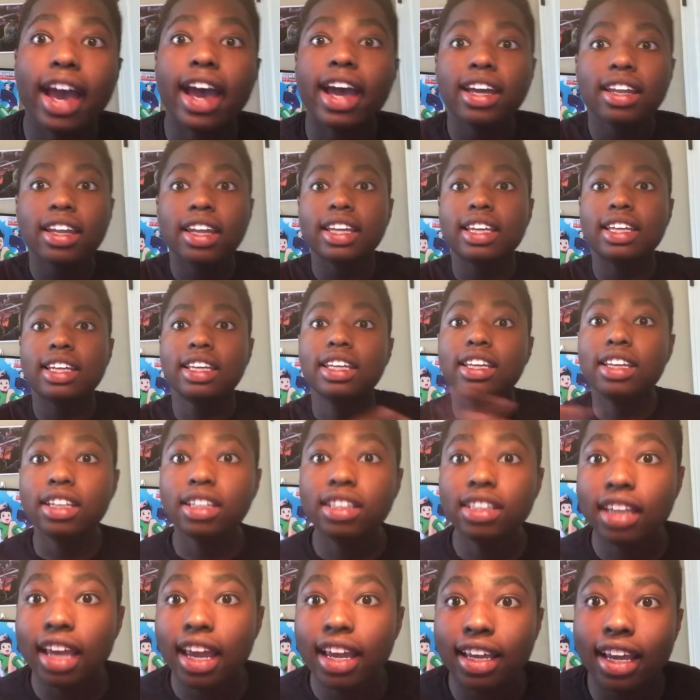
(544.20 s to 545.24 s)
had
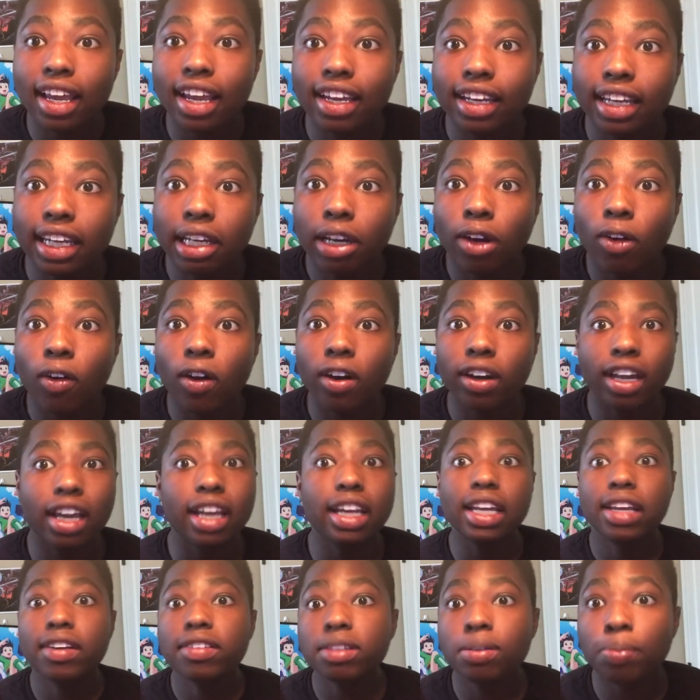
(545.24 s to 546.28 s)
could take any quirk
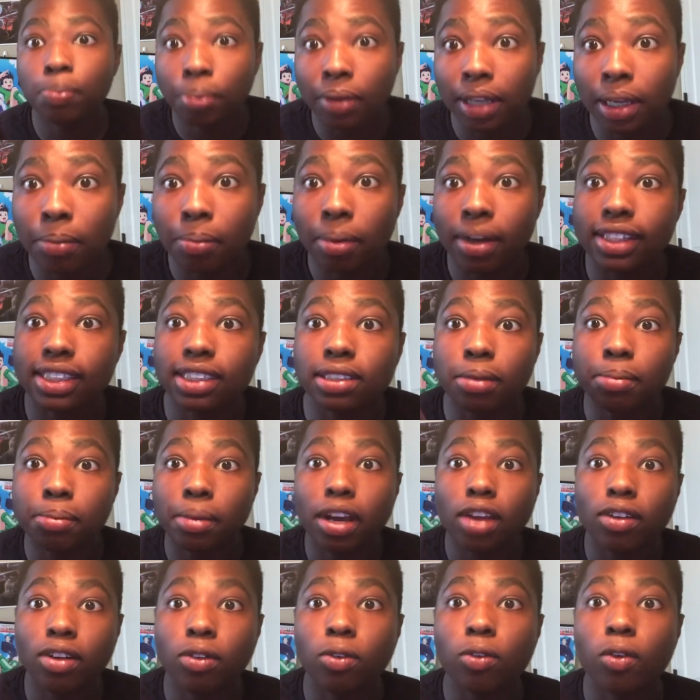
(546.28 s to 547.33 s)
and he was beat by
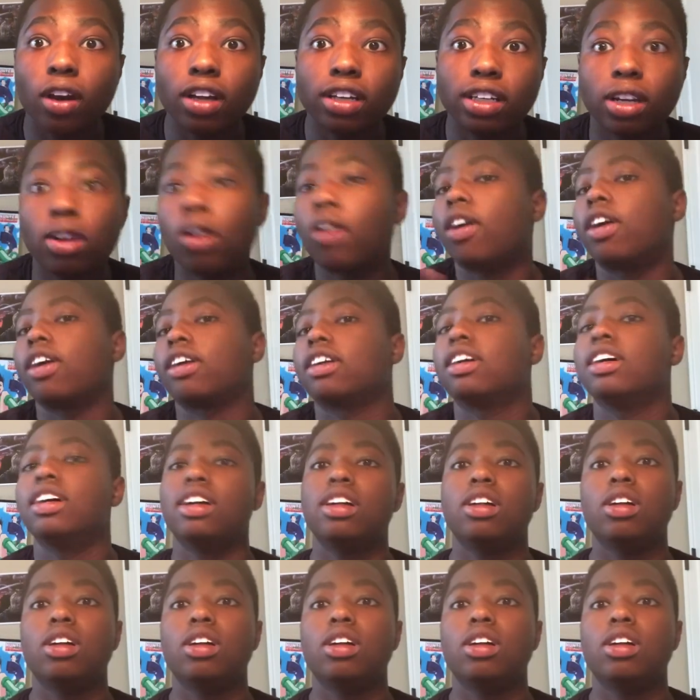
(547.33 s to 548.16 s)
somebody with one quirk.